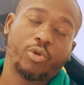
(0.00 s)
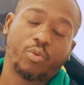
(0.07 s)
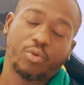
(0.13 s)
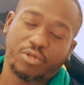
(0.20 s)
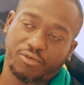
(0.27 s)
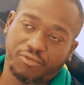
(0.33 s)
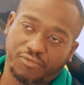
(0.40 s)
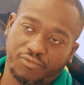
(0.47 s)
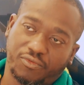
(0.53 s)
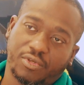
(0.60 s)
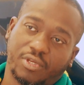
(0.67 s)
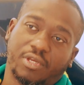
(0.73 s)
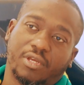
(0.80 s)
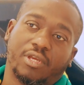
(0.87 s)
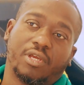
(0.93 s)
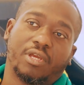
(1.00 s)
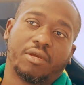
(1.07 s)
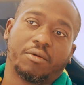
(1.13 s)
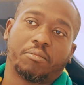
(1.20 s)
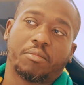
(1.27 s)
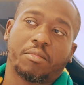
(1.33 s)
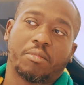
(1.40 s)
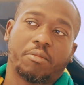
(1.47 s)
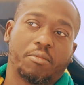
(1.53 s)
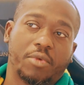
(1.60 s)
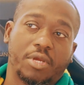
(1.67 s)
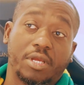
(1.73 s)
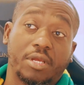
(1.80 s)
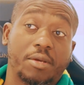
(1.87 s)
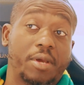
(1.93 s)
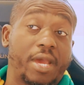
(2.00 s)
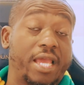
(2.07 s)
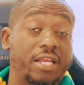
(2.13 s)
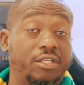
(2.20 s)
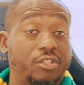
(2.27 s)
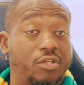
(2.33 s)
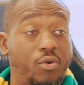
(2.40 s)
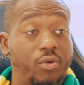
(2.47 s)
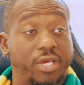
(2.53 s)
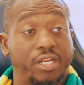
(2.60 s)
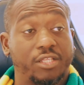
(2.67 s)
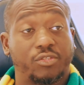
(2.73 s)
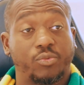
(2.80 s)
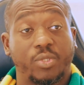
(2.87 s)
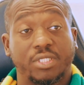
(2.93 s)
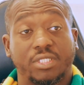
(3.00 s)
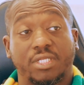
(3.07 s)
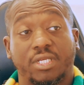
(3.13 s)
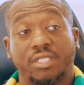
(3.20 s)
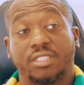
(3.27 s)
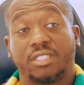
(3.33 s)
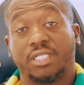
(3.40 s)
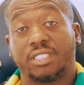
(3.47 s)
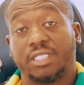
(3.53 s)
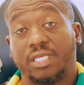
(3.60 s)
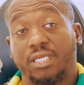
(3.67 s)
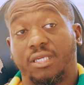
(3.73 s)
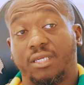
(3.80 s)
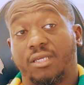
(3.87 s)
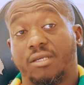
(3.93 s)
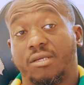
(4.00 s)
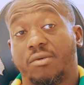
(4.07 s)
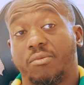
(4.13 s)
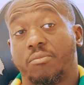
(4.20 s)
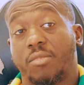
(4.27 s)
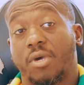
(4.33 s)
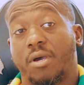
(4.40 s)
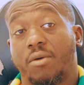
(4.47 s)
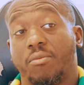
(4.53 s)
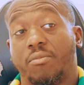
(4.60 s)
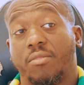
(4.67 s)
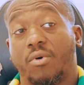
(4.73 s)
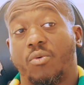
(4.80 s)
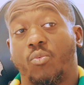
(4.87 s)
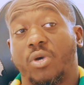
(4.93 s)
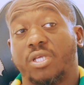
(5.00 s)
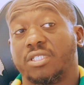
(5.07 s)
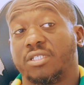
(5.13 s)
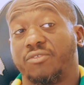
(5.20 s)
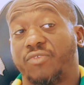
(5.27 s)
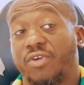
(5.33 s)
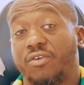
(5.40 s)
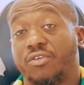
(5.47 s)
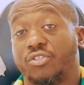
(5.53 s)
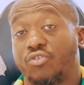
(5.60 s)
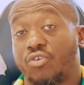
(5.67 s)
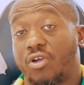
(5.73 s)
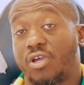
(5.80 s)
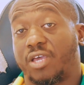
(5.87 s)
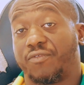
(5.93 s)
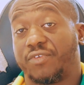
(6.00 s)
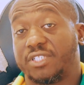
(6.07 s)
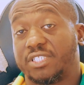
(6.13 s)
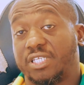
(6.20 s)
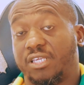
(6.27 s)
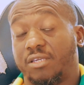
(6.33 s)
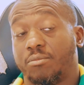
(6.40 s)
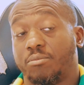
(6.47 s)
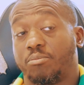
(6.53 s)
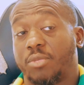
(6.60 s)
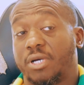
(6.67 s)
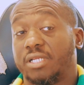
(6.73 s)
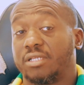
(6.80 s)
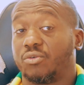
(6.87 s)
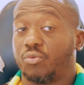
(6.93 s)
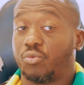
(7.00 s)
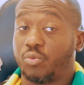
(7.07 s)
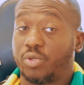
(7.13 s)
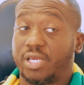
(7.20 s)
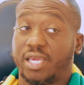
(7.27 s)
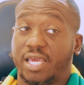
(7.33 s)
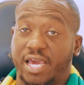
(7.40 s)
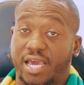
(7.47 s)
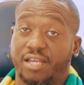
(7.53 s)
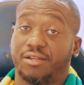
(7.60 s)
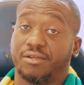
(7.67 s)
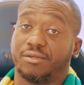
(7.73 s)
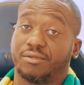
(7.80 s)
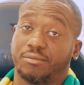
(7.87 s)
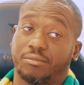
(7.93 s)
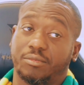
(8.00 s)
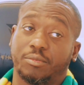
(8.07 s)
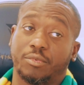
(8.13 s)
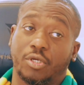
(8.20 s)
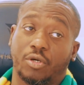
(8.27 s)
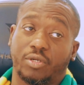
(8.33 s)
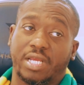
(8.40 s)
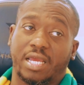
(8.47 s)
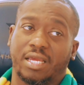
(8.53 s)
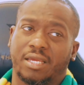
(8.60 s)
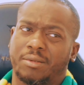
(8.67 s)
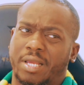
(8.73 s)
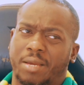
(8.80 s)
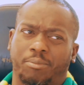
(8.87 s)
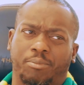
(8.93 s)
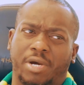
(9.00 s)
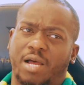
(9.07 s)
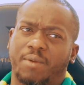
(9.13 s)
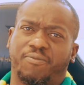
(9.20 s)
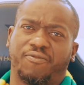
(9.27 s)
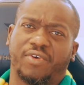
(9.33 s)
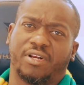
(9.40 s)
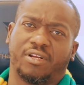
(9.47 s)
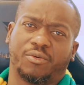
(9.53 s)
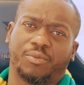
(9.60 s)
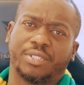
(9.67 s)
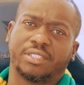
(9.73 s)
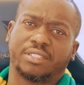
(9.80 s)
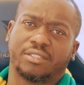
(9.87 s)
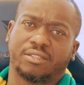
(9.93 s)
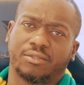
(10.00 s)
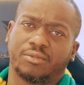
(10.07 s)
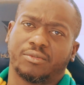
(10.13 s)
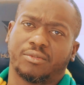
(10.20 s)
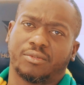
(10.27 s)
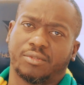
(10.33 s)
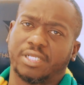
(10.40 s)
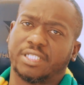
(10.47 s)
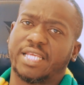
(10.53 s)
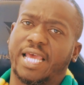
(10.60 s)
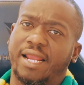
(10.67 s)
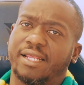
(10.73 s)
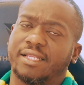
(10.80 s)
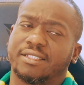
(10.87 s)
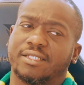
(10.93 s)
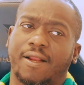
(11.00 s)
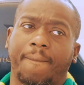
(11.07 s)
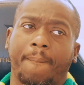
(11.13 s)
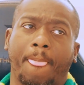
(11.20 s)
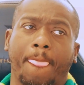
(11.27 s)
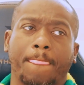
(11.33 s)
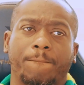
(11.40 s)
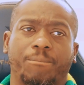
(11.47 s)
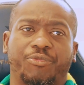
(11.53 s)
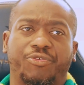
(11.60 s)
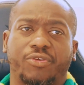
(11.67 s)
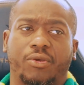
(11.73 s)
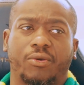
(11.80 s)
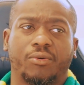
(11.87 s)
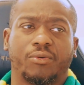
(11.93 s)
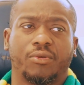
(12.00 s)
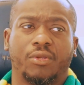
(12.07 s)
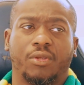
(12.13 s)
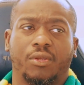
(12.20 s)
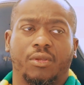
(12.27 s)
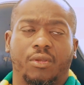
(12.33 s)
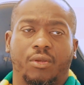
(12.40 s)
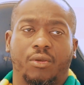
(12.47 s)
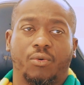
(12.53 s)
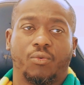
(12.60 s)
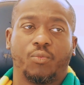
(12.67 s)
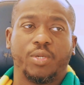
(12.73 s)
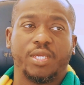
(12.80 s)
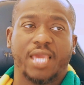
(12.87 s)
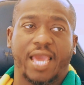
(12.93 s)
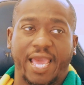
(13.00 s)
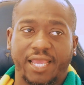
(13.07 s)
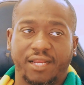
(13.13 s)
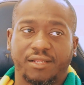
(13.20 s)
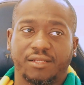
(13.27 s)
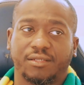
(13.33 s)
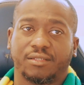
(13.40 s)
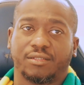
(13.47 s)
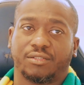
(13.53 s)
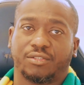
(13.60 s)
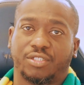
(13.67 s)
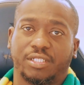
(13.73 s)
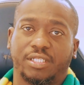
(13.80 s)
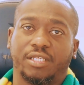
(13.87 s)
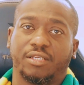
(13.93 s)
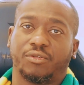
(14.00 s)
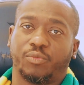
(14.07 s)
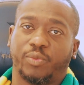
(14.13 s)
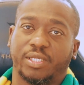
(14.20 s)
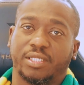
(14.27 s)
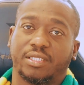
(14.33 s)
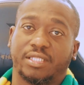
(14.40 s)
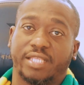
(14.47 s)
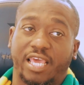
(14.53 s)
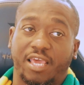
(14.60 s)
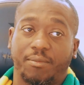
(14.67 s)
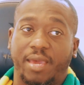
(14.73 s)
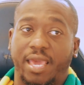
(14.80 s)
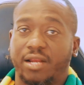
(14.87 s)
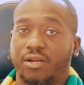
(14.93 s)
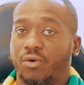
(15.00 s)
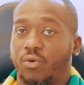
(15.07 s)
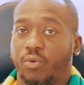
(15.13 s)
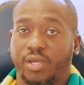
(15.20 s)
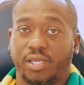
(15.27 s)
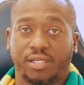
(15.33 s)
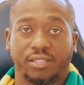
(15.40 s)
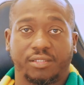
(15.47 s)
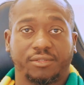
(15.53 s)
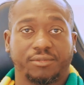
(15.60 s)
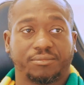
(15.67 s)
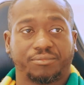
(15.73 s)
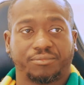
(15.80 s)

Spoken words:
would have, and don't get it twisted, City wasn't very strong of a team, but who they had, that Bob fella was a talent. So we had to deal with them and Hoyland,